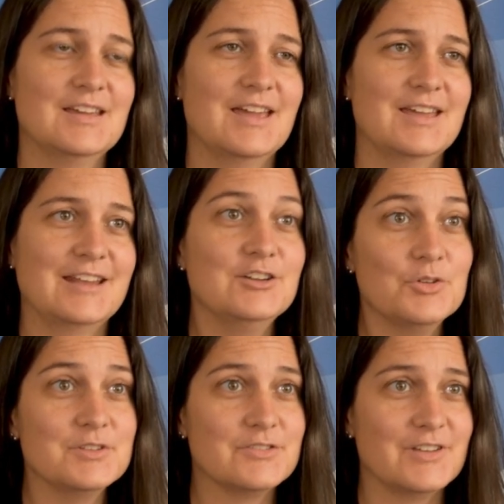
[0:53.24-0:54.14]
And I
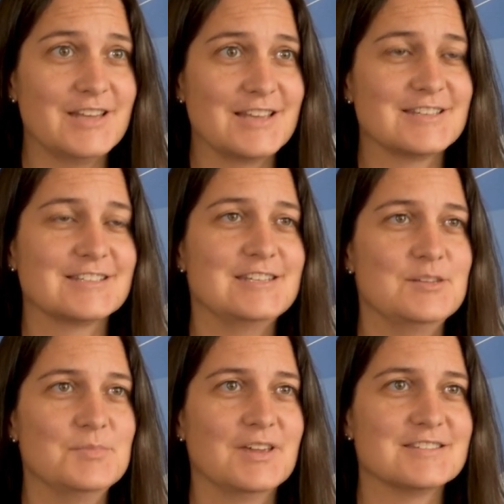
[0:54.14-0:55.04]
know this fantastic
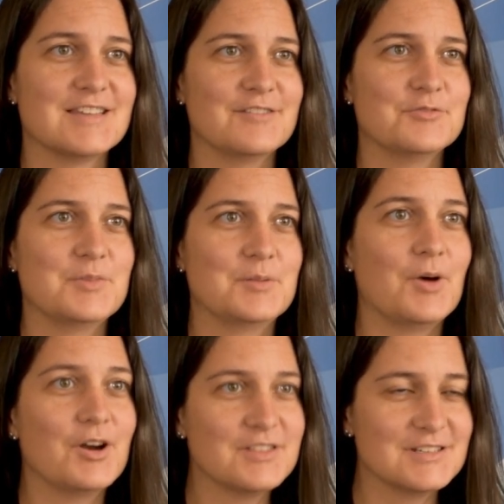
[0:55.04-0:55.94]
team because I've been a
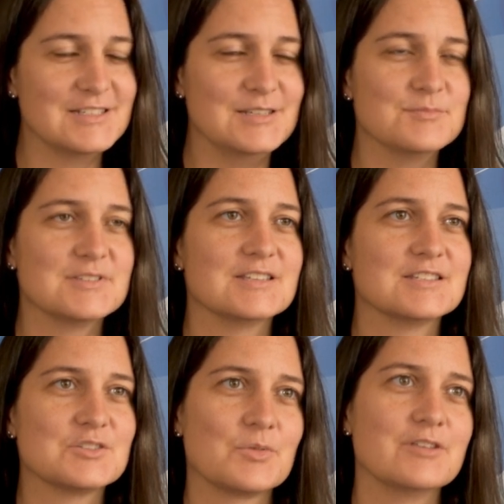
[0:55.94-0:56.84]
part of the team
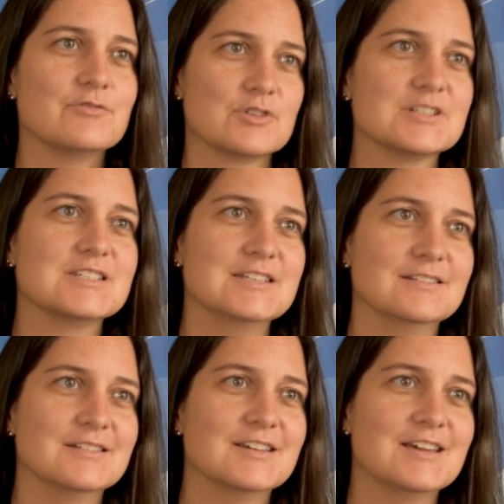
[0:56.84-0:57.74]
since
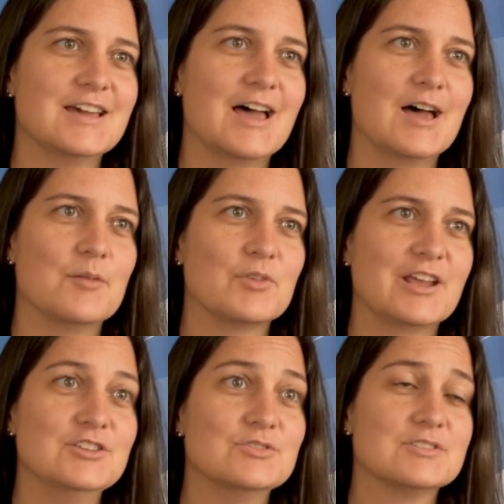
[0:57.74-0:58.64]
2014, um, when I
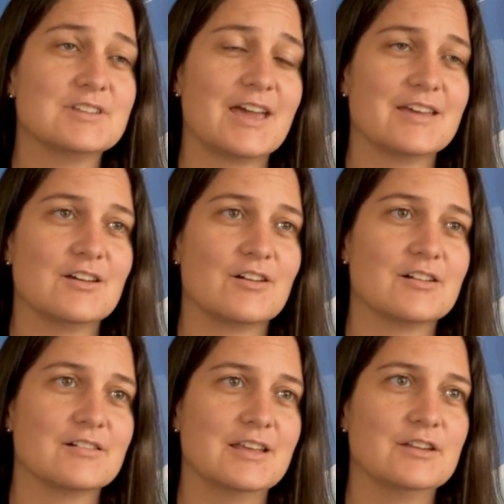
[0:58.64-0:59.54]
used to head
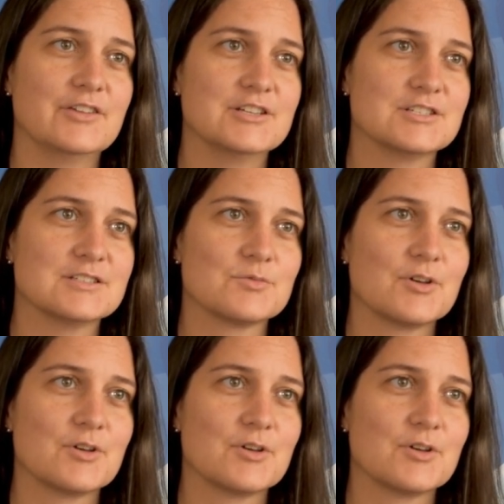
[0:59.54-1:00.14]
our innovations